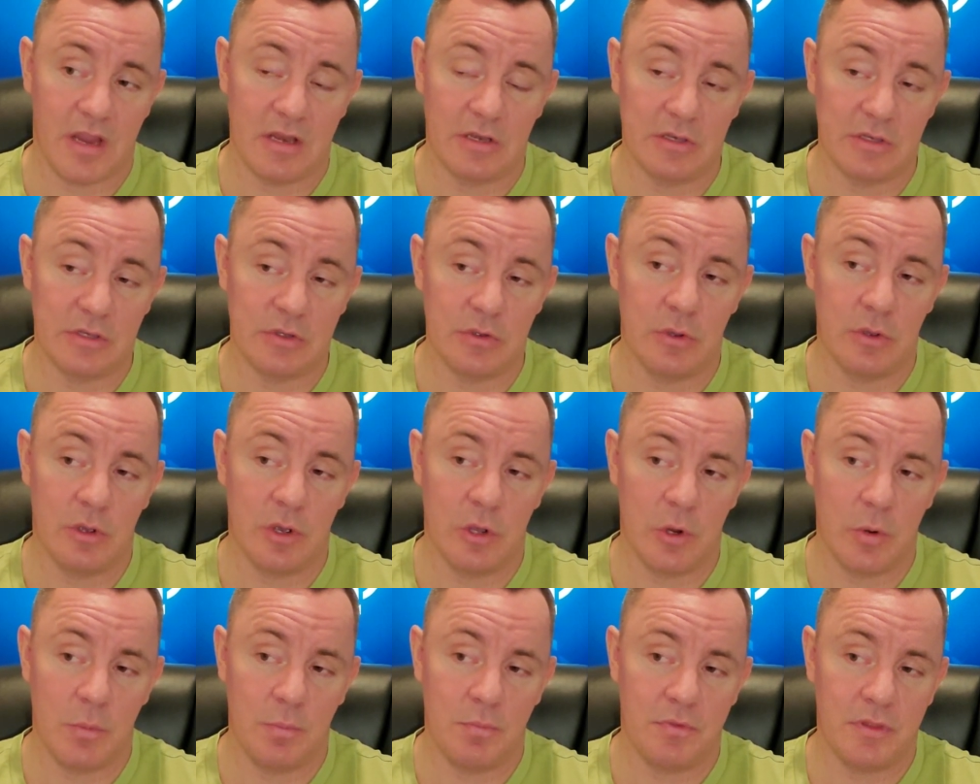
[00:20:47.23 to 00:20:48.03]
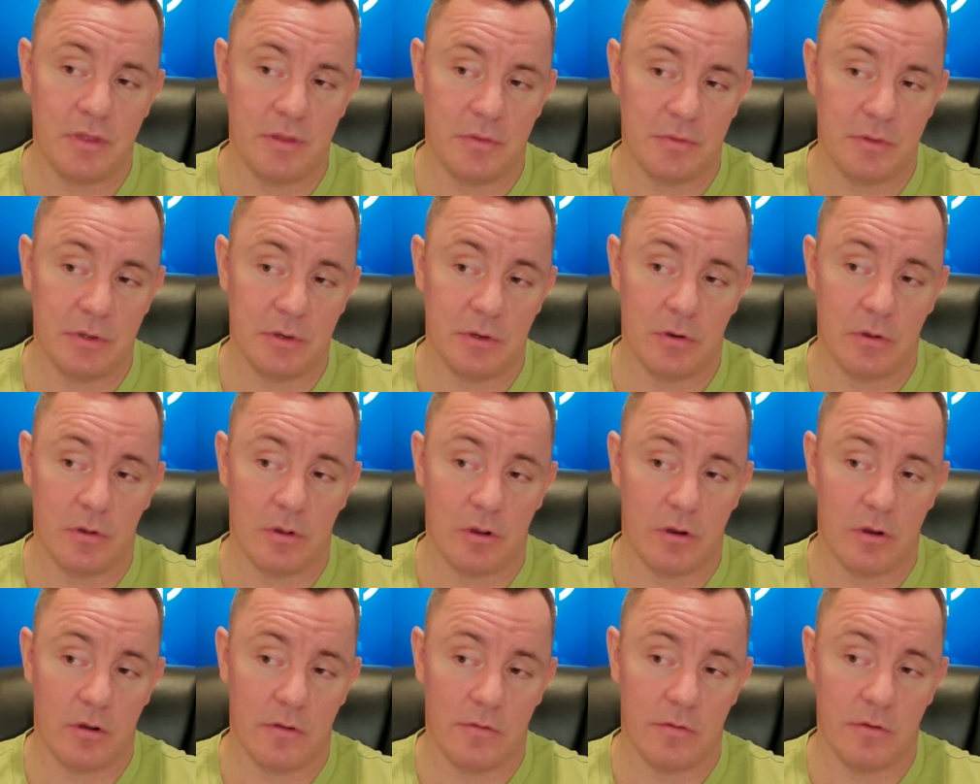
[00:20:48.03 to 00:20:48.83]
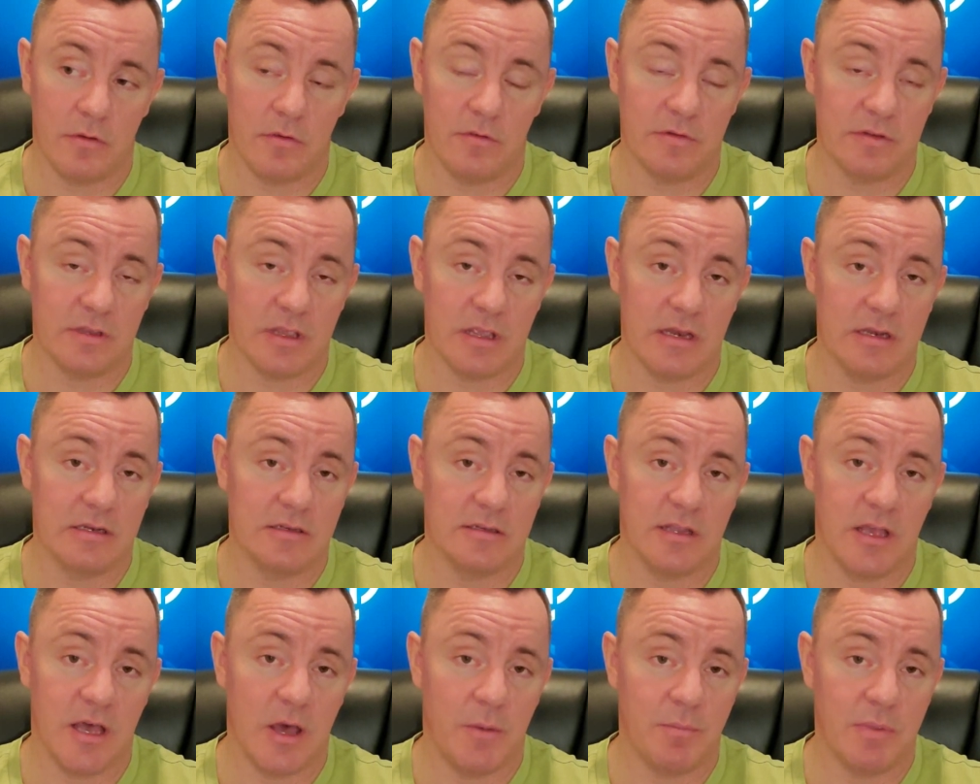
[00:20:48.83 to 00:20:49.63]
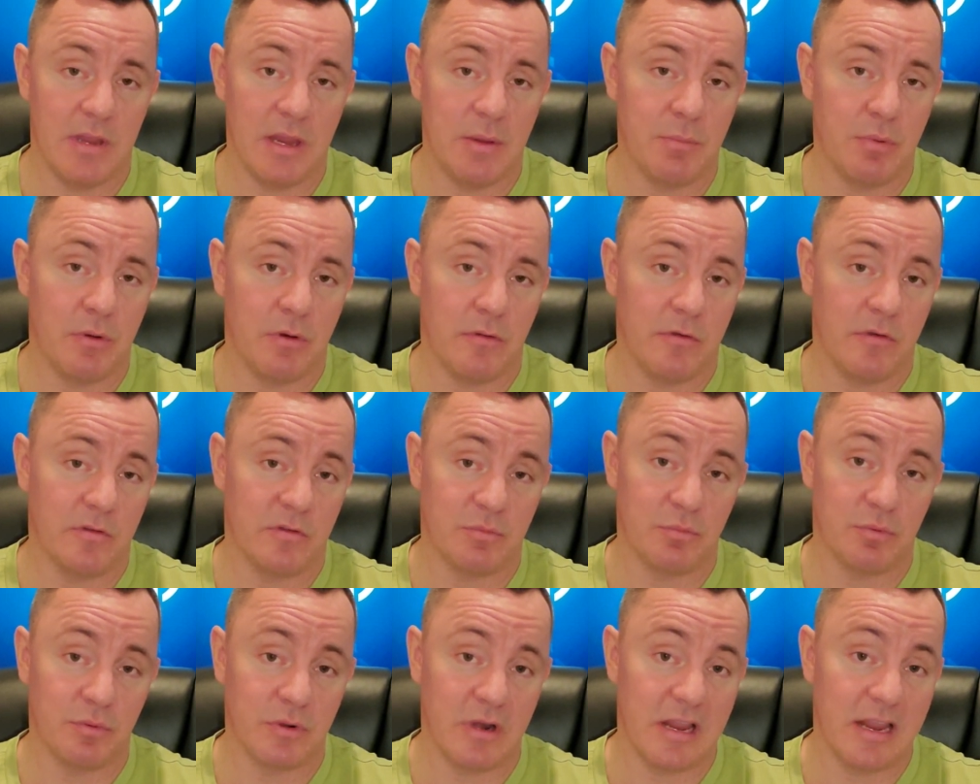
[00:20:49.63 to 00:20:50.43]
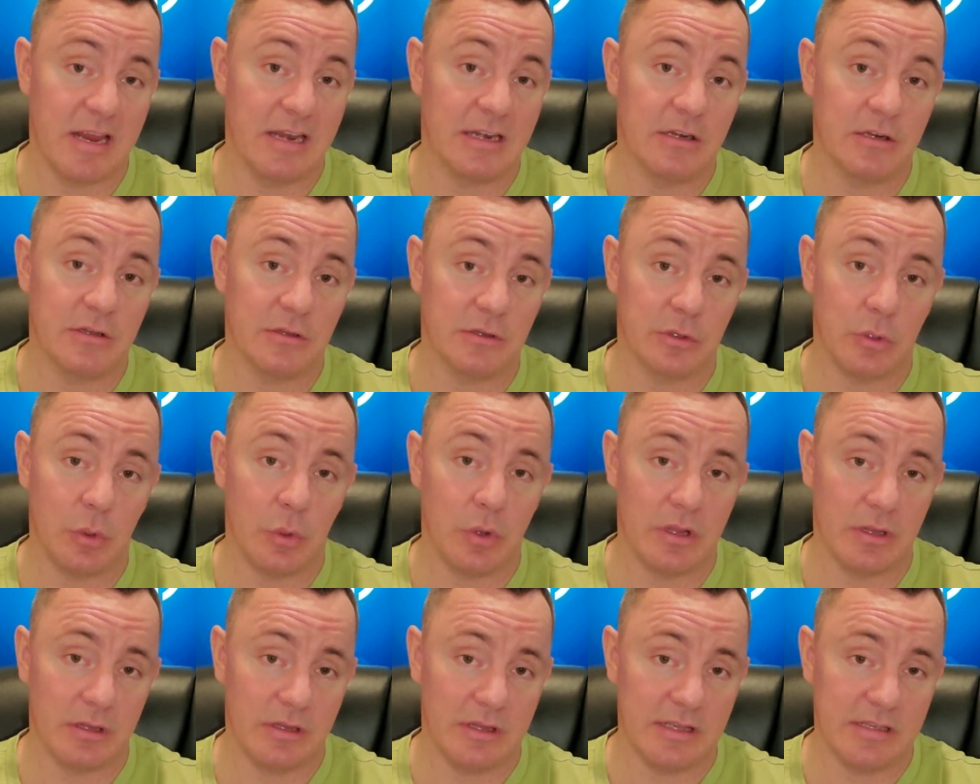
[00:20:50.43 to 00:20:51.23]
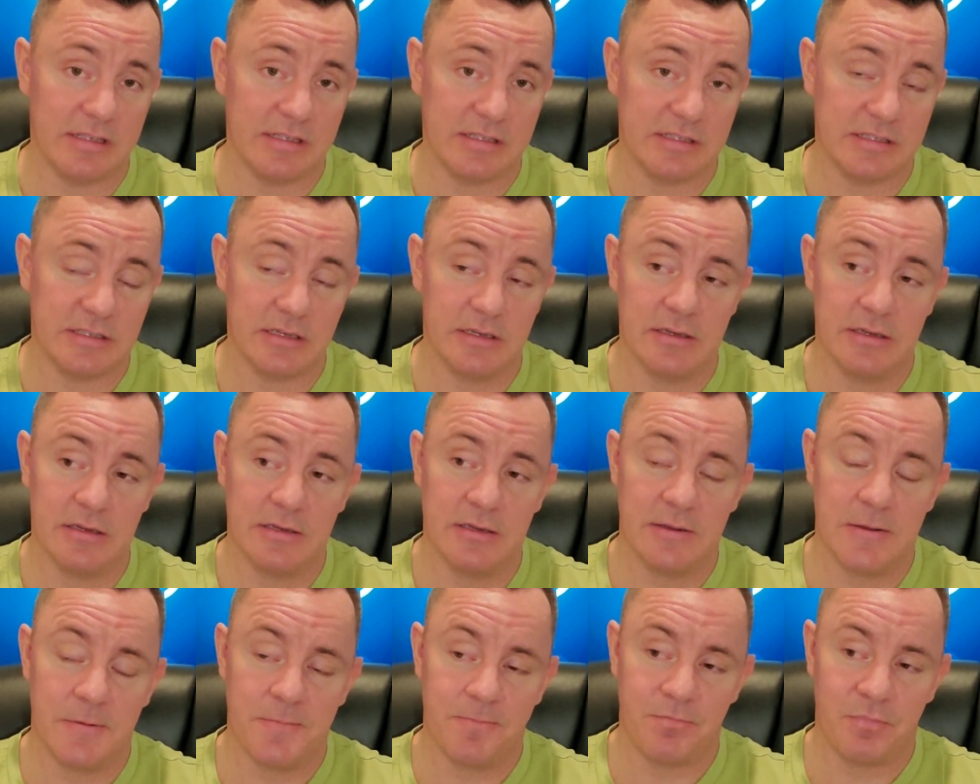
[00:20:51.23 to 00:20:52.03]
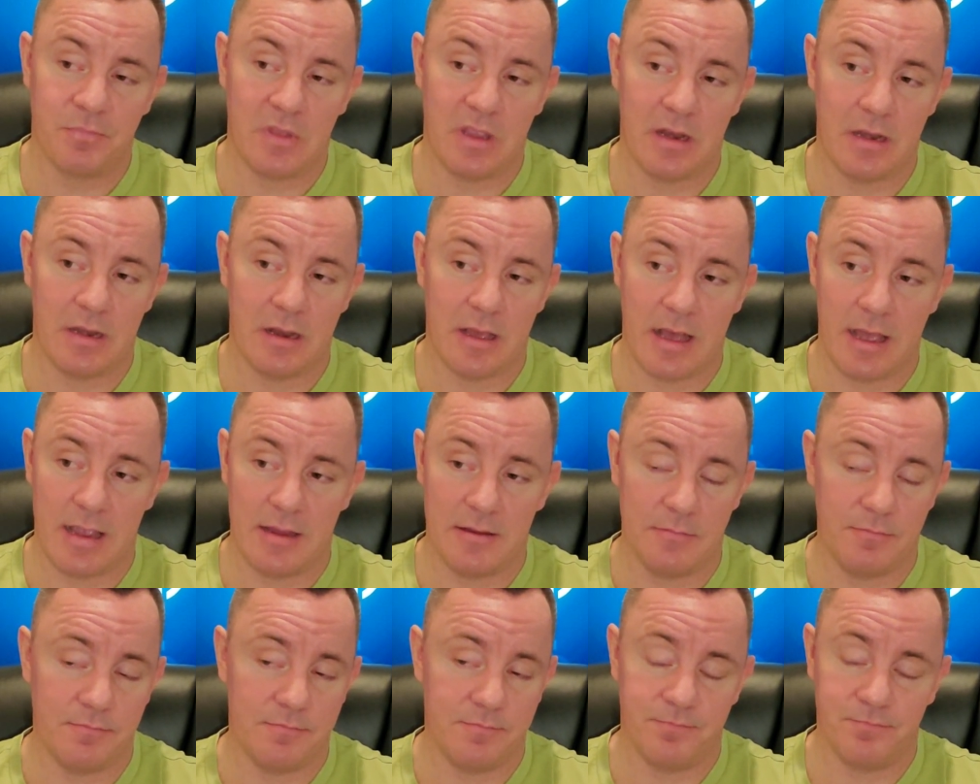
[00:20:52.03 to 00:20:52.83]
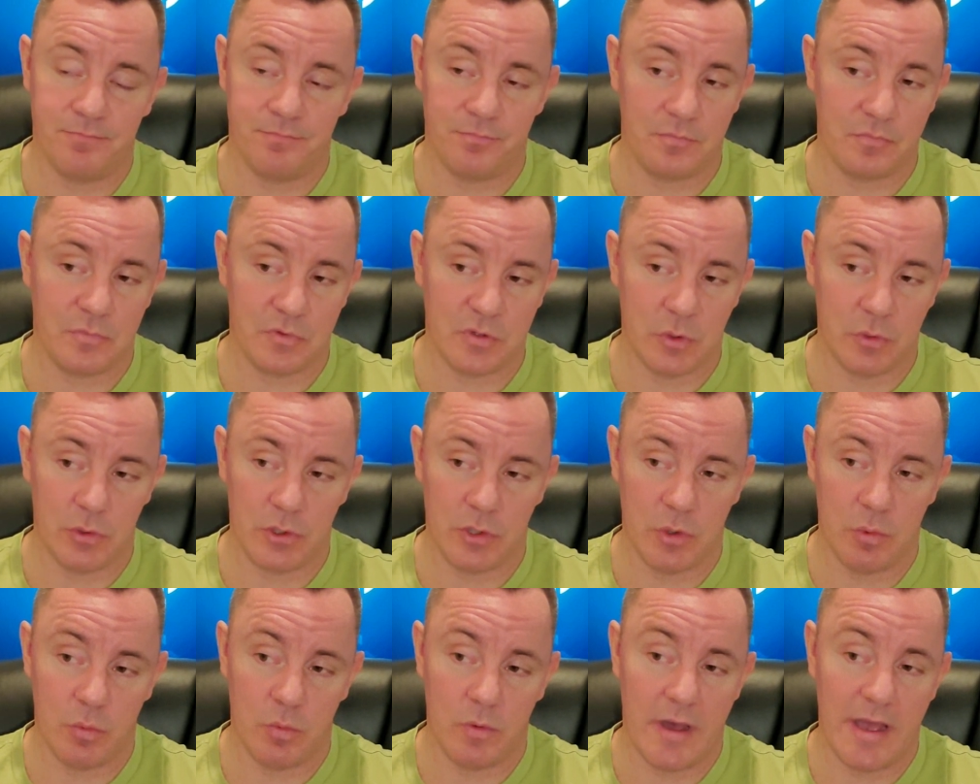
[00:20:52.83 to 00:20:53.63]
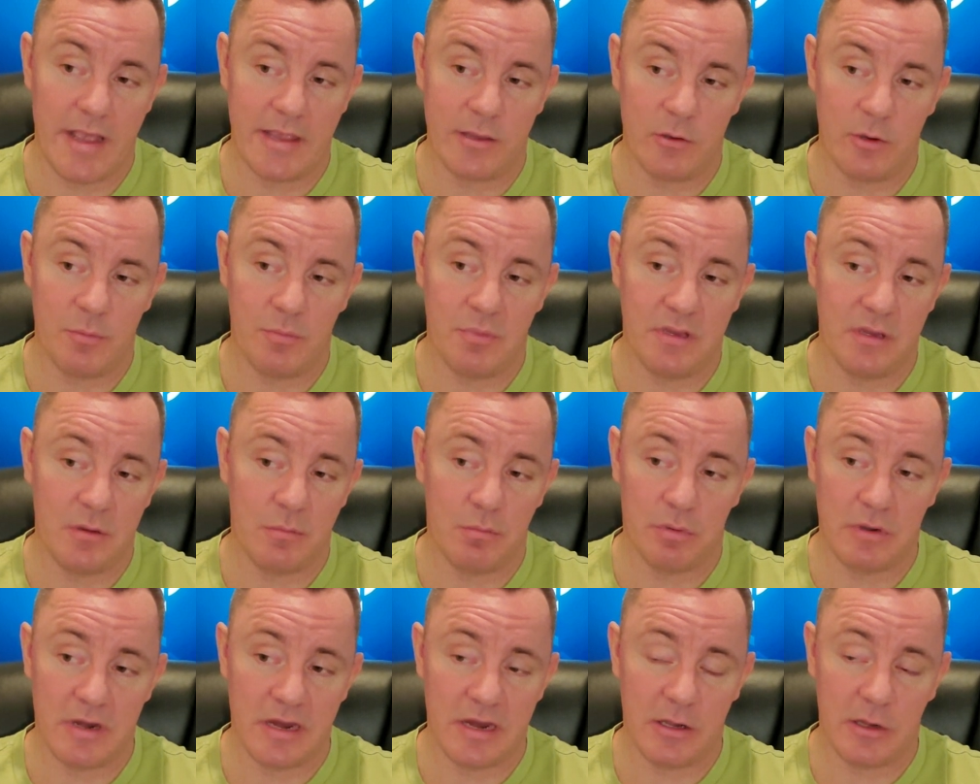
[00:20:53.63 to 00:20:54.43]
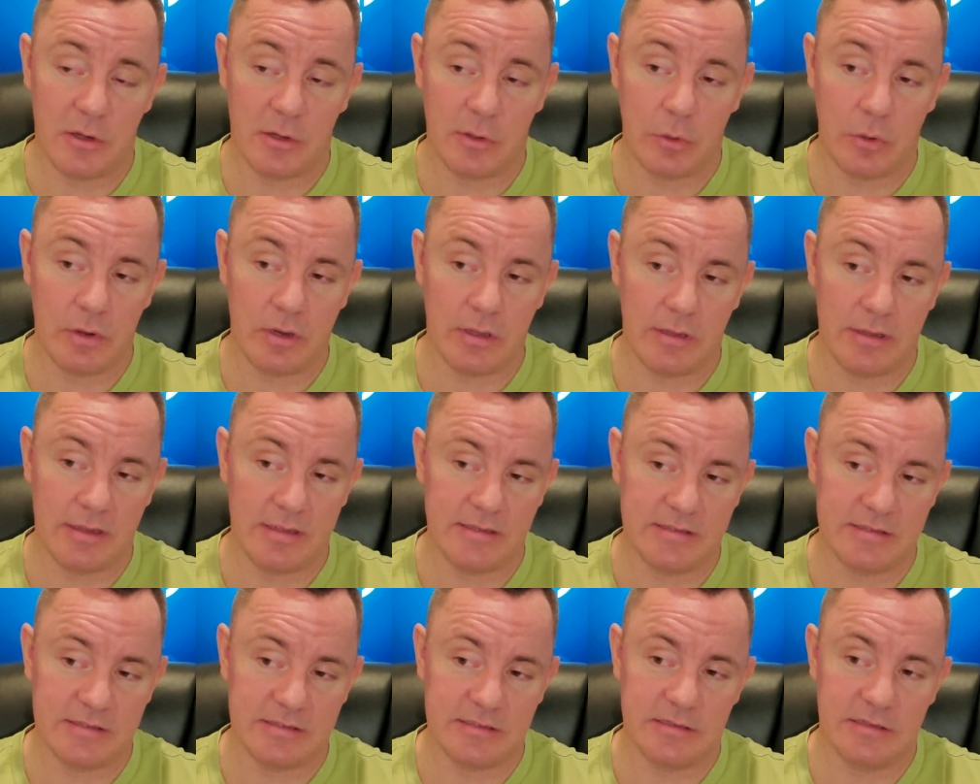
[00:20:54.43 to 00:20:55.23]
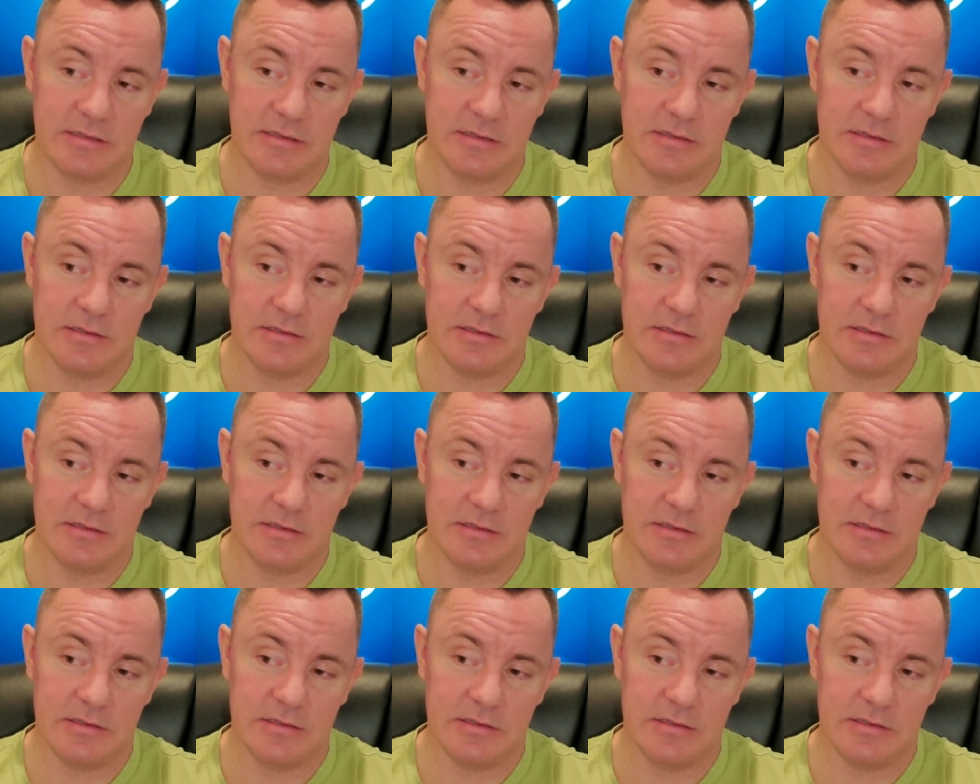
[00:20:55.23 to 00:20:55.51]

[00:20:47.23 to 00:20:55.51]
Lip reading: I do hope that there are those Intel people, those brand loyalists, and I don't know why you would be a brand loyalist.